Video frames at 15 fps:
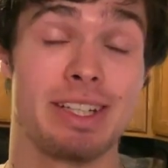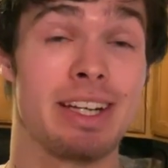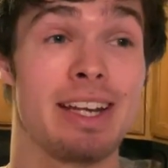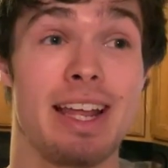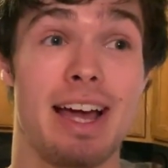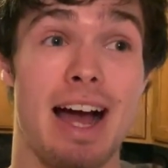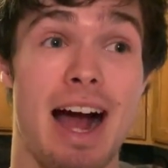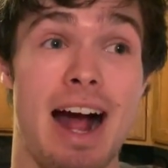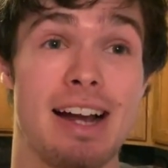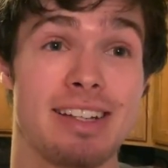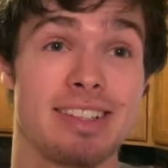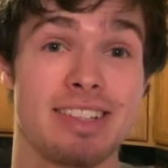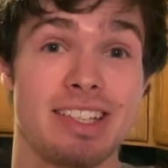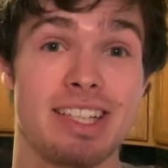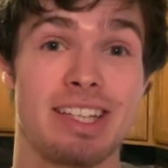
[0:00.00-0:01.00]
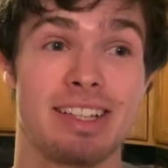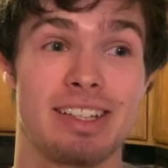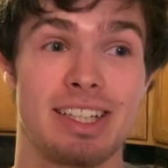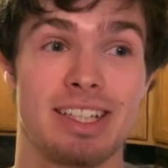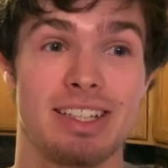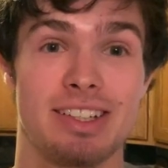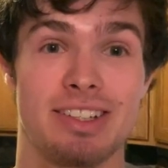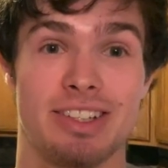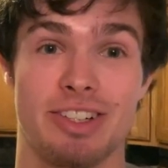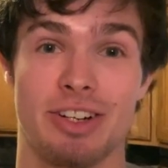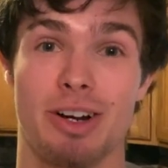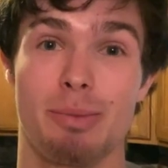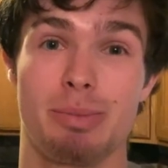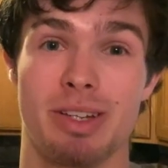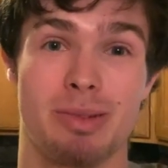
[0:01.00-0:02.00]
And honestly,
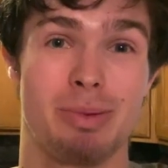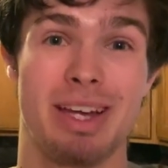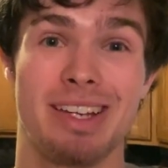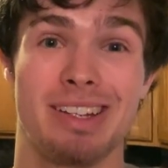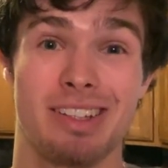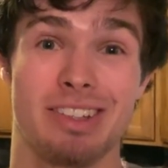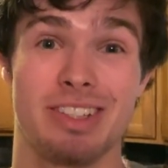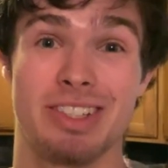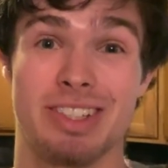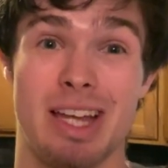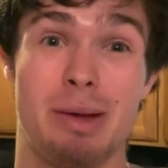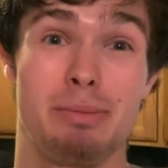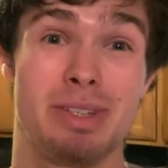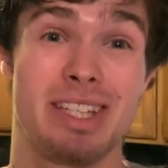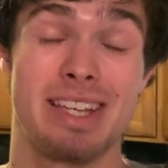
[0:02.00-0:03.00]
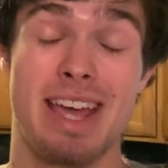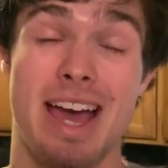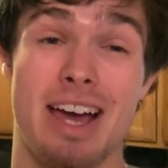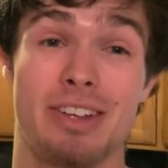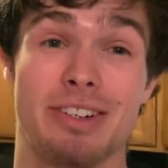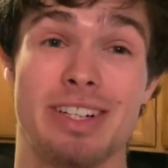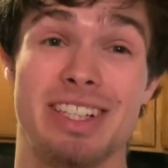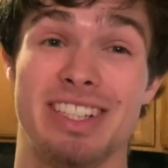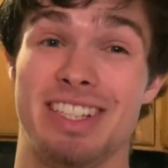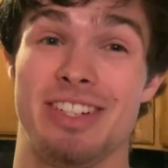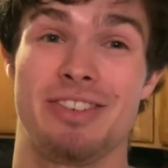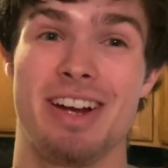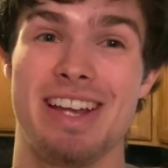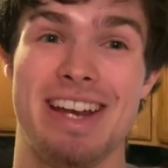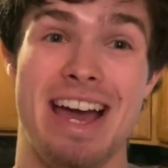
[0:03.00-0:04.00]
syrup is basically just empty calories. And
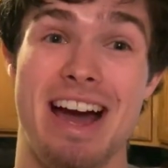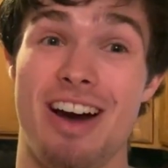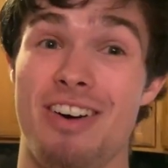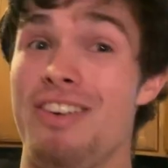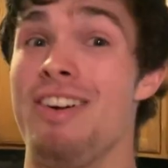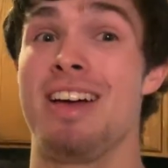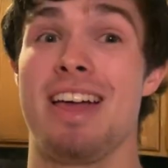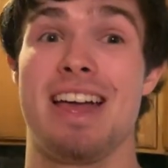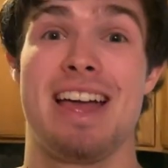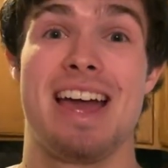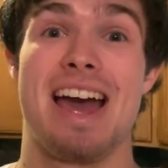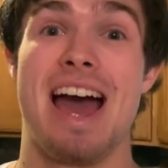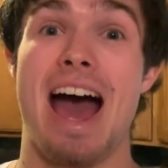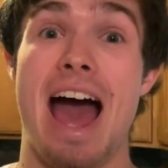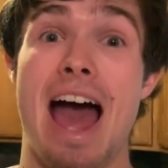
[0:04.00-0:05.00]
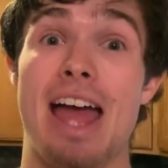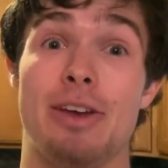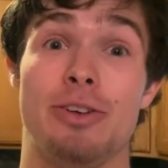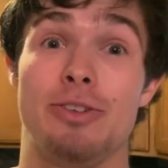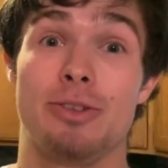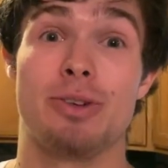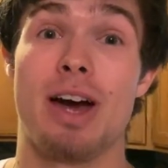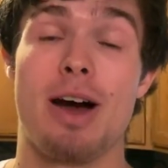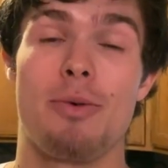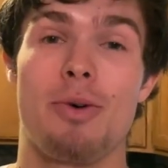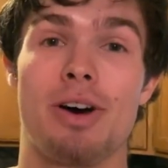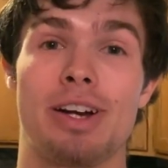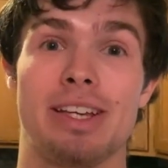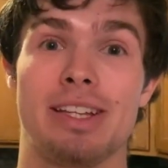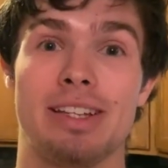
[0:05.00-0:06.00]
right now, I do not
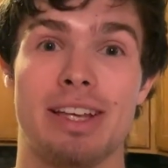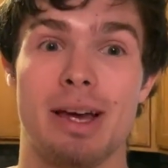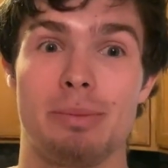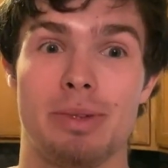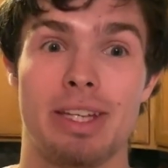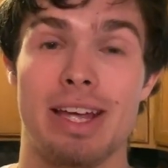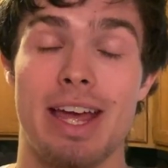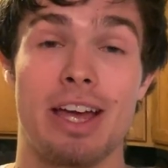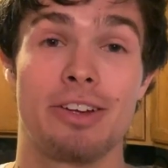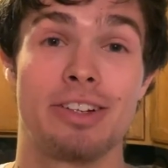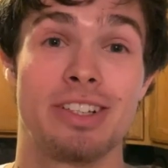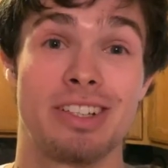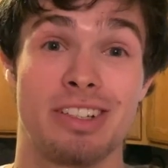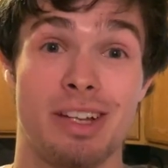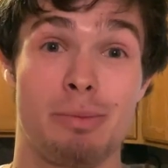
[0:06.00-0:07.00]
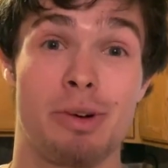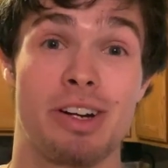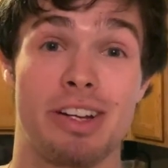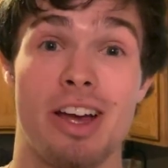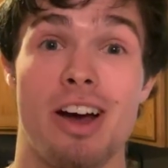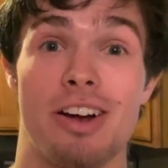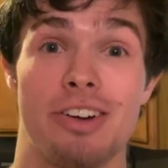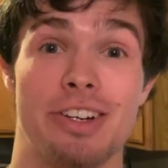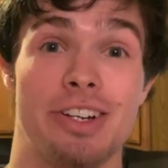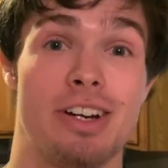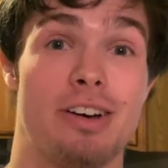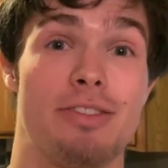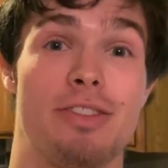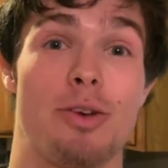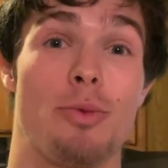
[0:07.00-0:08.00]
want any empty calories because I'm already hungry
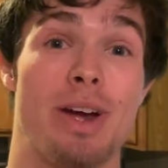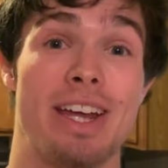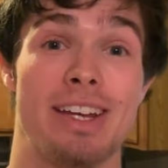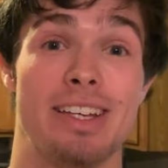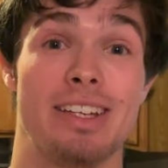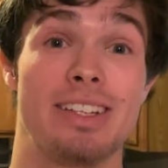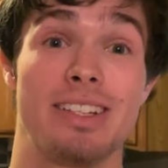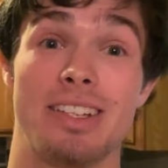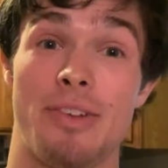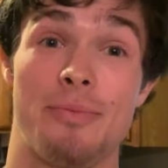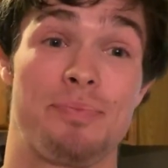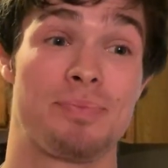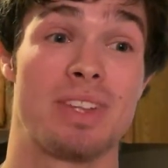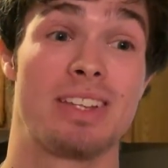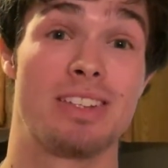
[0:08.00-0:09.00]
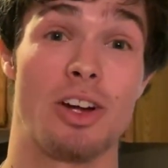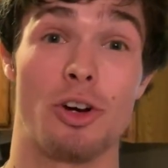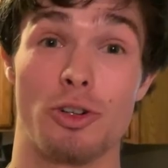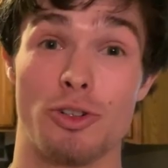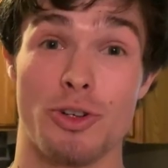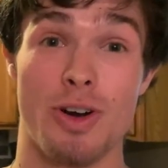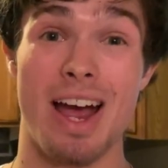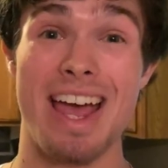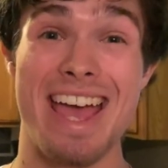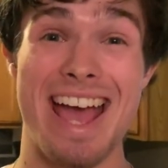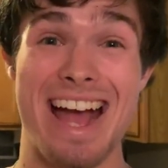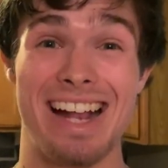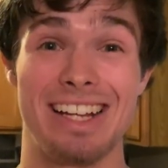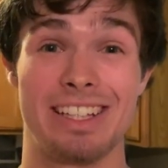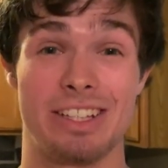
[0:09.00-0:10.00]
enough the way it is. So try
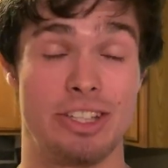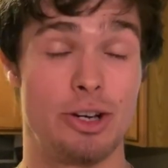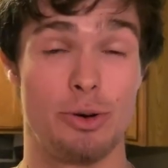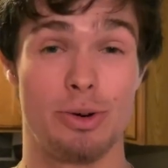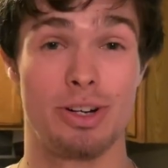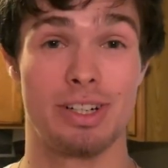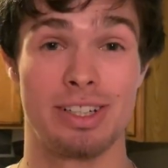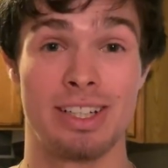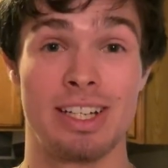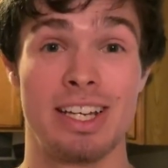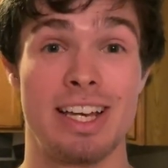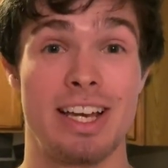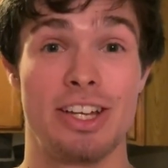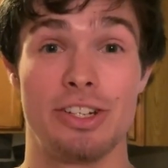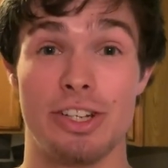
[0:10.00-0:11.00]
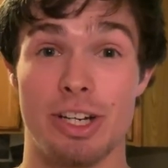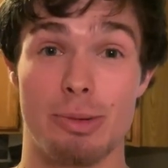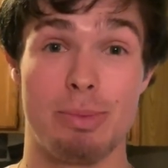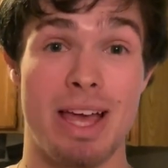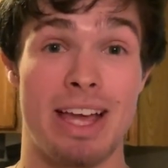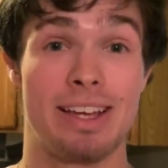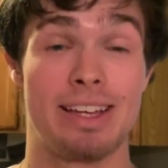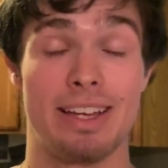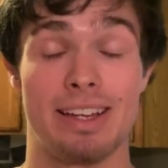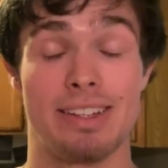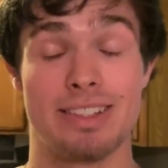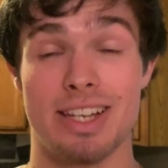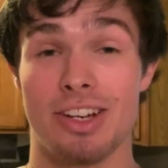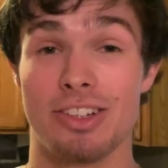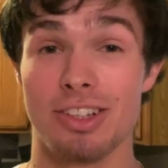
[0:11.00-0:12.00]
adding yogurt to your pancake.
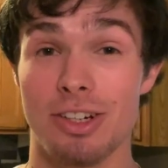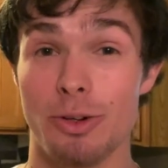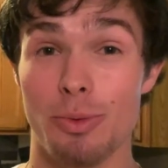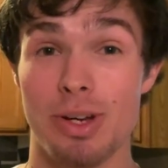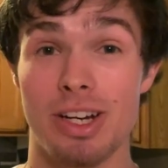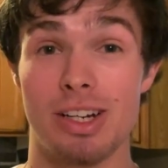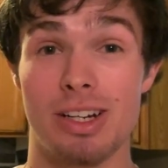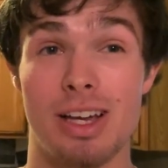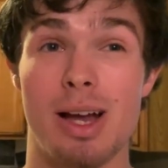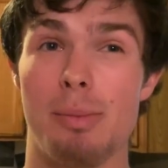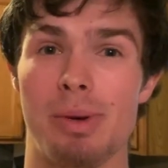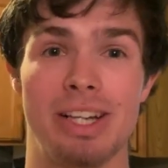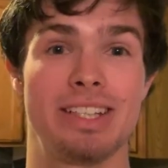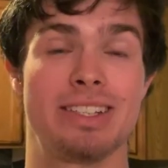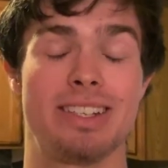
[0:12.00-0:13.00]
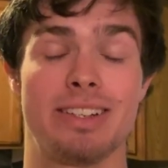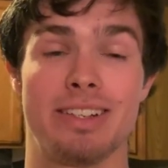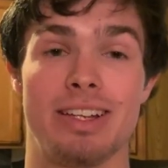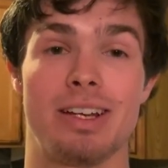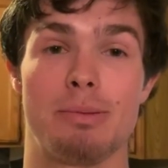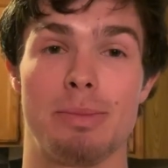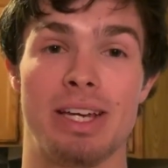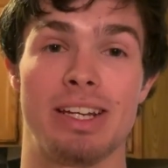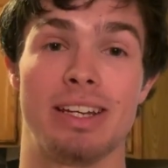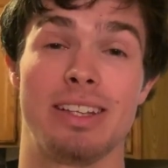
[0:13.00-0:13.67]
It sounds a little weird, but it's cinnamon.